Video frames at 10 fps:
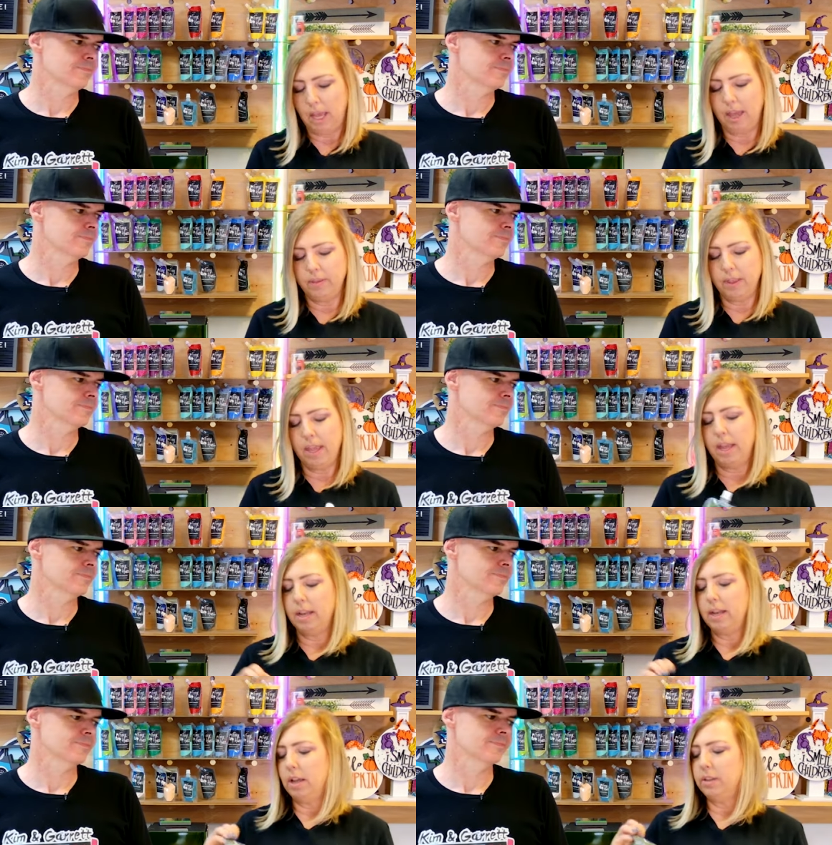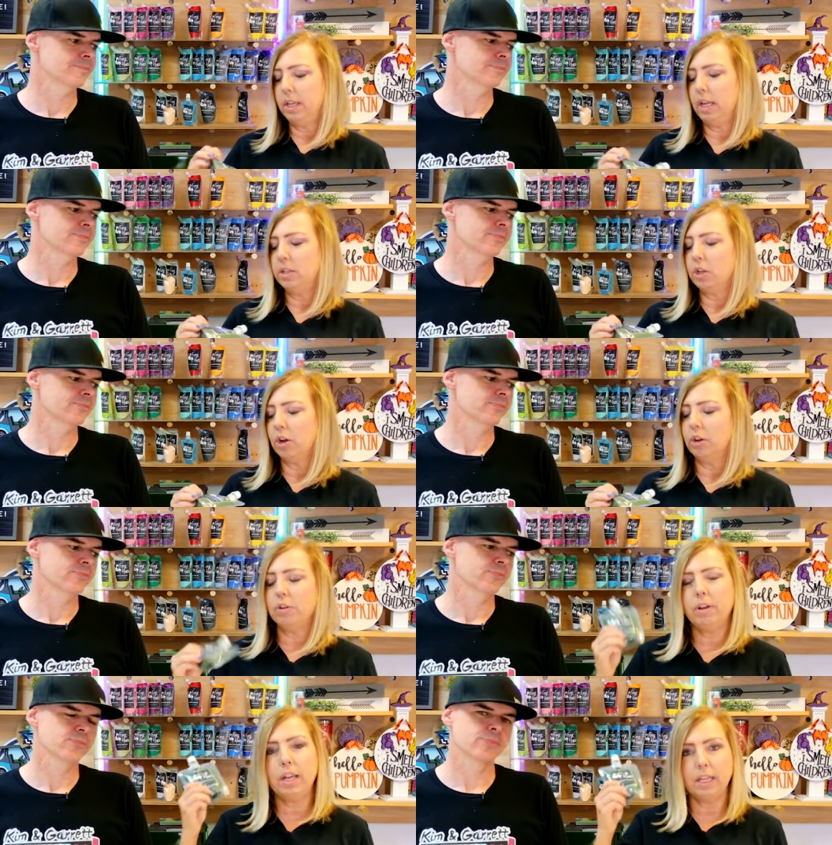Speaker 1: And then the darker
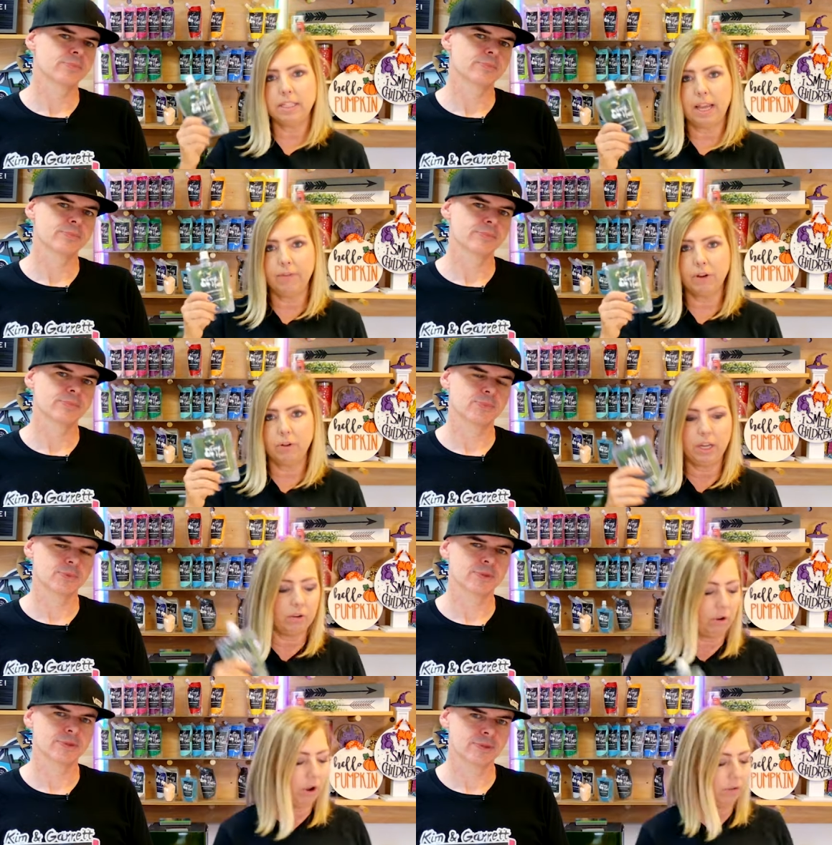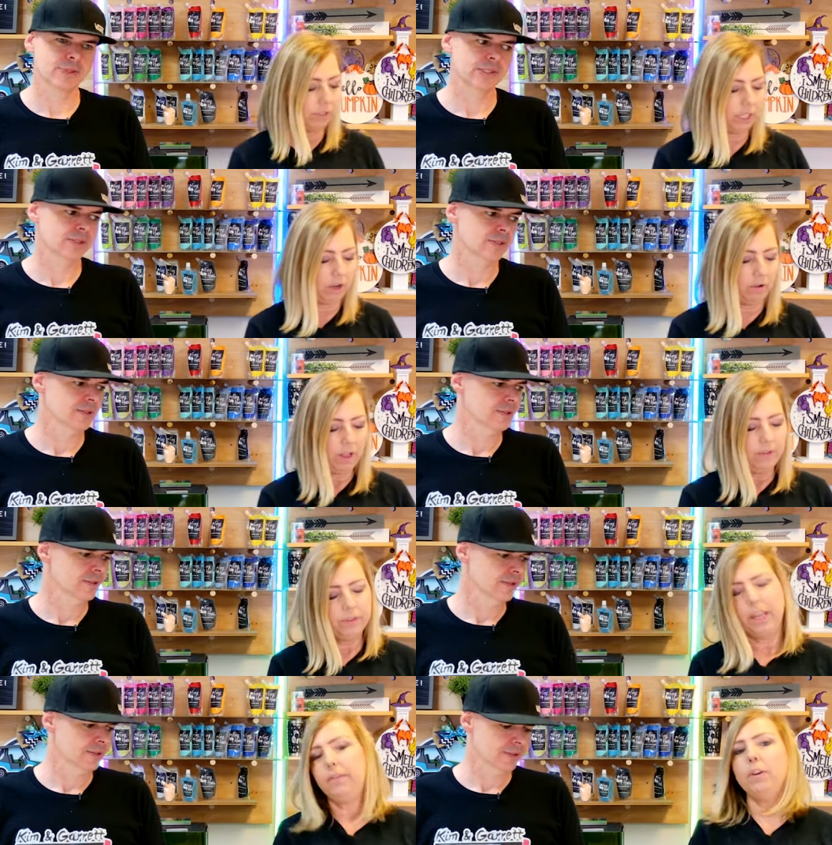green is Evergreen Grove. So
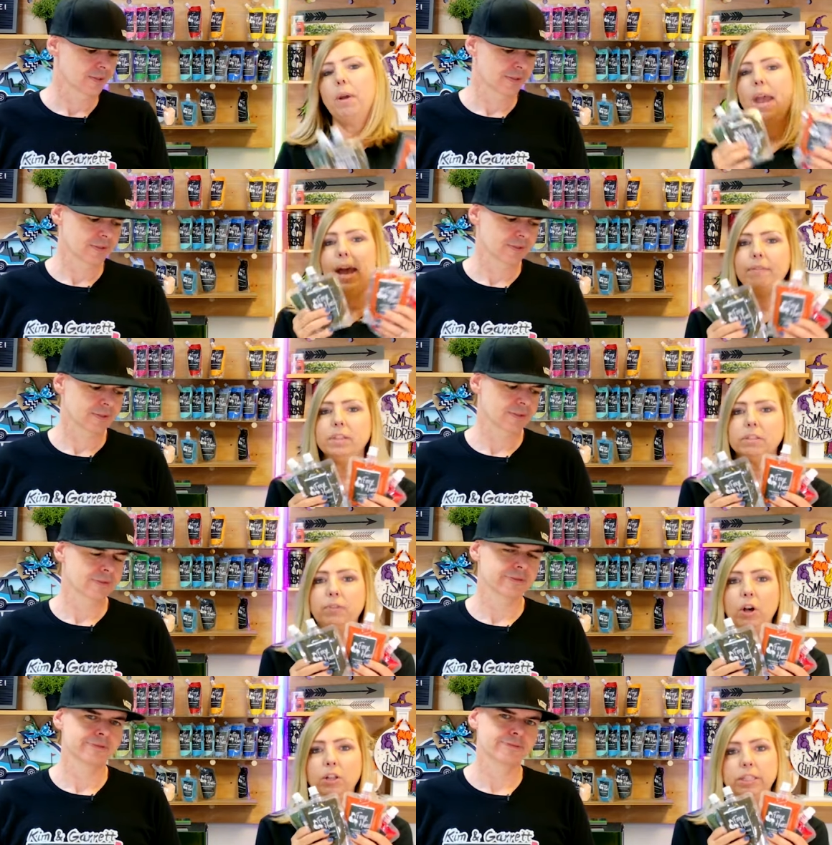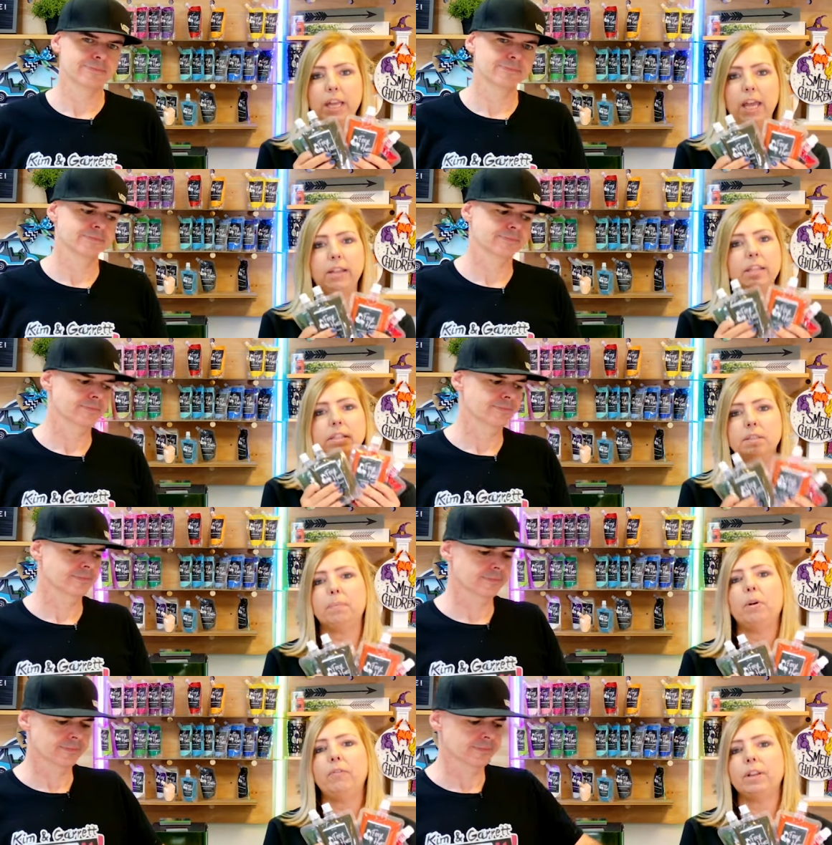if you have this fall set, this is a
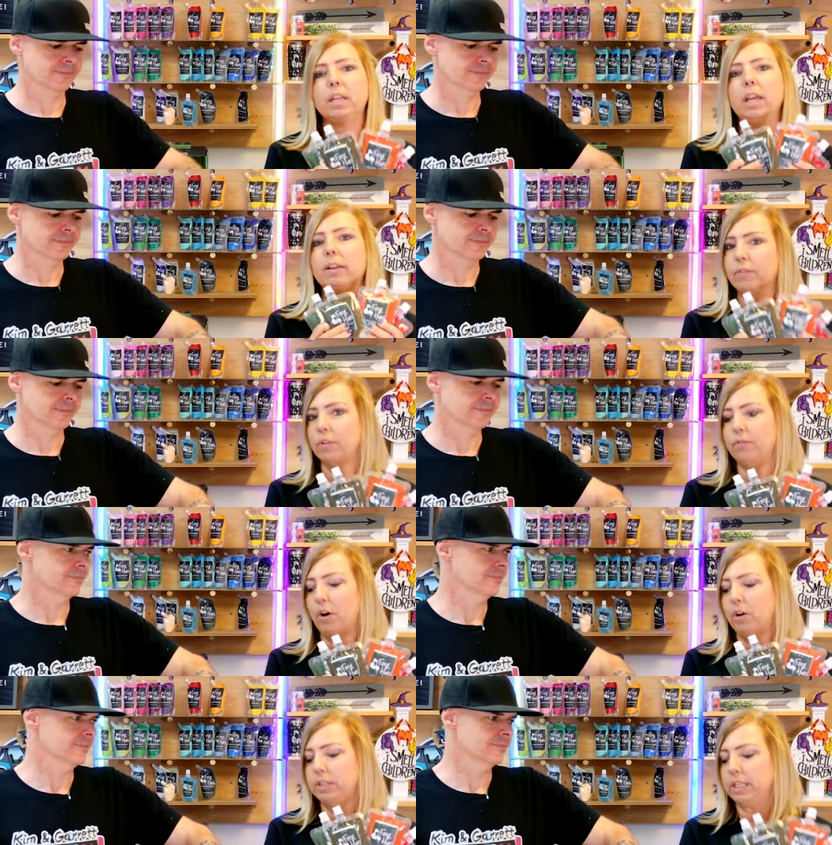perfect kit for the fall